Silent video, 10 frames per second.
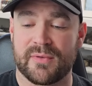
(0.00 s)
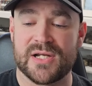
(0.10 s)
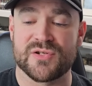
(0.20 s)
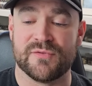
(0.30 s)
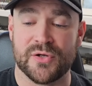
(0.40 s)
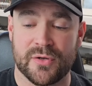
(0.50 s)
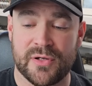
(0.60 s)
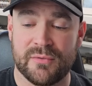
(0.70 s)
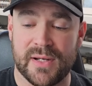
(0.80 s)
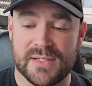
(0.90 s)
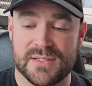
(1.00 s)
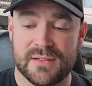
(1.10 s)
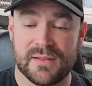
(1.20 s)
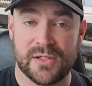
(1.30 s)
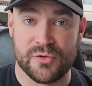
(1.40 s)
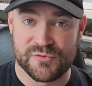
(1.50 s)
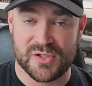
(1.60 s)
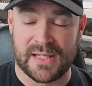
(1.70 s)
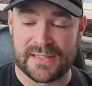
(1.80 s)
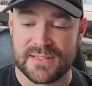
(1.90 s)
of your unit that you've
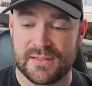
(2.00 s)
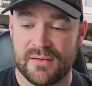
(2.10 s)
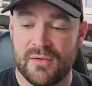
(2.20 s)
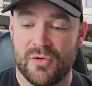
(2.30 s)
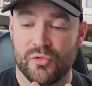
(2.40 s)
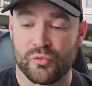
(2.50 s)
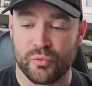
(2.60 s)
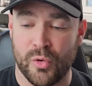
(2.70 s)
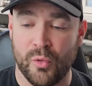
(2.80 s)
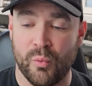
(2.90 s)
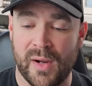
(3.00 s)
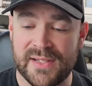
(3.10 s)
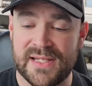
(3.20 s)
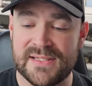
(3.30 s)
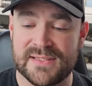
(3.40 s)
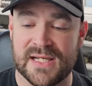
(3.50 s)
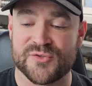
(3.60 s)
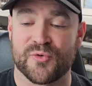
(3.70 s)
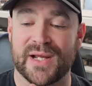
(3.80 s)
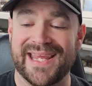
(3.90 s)
selected, roll 1d6
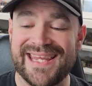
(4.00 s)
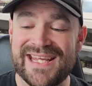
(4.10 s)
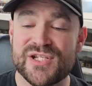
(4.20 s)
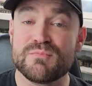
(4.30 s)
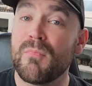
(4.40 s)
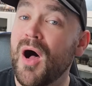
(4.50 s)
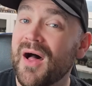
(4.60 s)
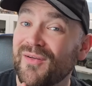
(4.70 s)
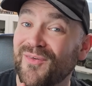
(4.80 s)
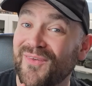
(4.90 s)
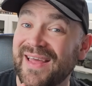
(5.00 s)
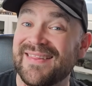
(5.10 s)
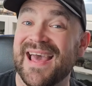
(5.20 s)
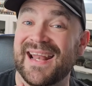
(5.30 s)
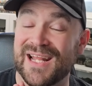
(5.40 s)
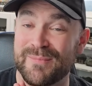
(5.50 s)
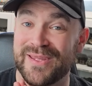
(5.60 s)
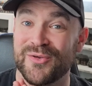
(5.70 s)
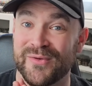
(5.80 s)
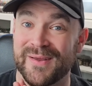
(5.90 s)
for each model in that enemy
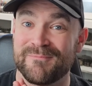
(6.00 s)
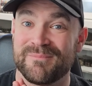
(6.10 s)
unit.